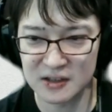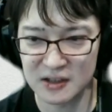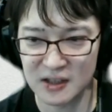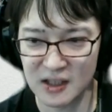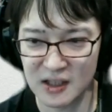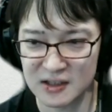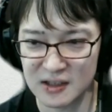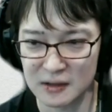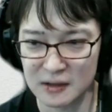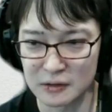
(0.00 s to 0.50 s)

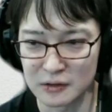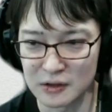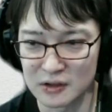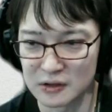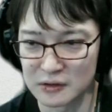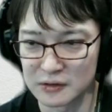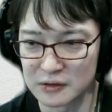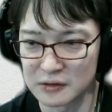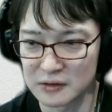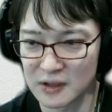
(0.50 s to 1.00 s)
the
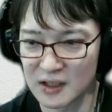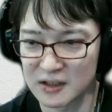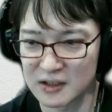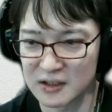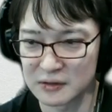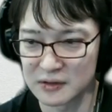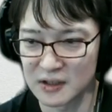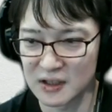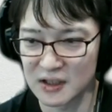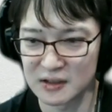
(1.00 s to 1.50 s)
users in the
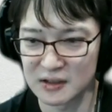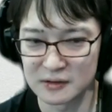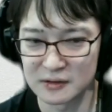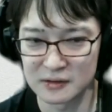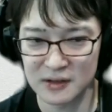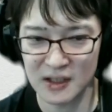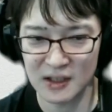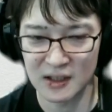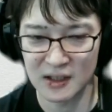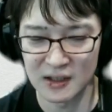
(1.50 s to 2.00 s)
lower
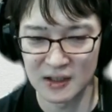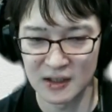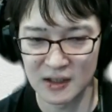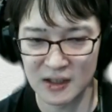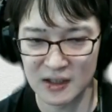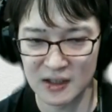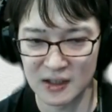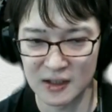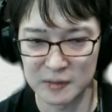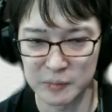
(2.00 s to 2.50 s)
right
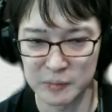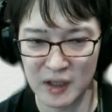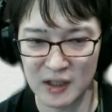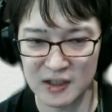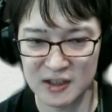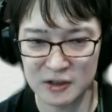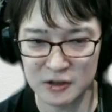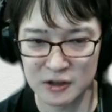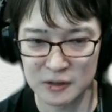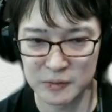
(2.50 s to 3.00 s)
corner
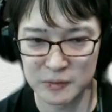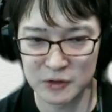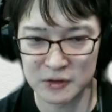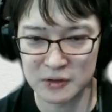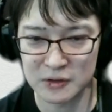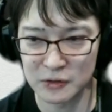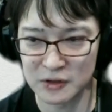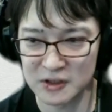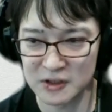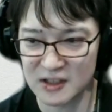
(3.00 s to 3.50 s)
is
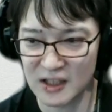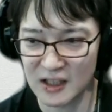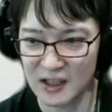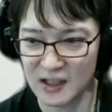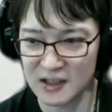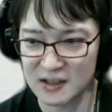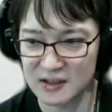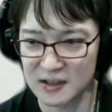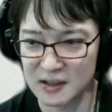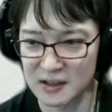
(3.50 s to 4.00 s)
painted in a
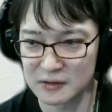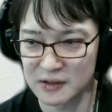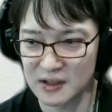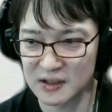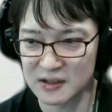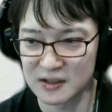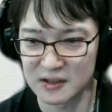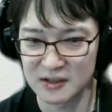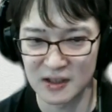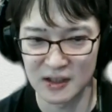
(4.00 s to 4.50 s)
slightly
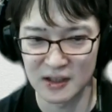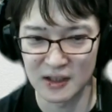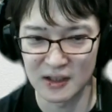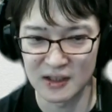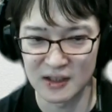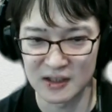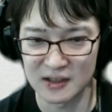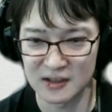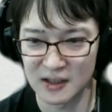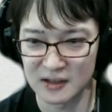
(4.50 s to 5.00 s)
darker
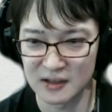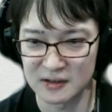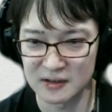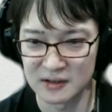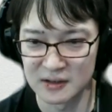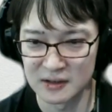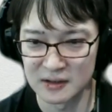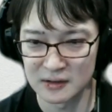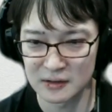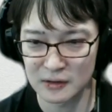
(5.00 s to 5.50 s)
color
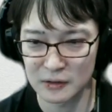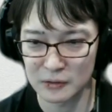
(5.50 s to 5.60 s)
because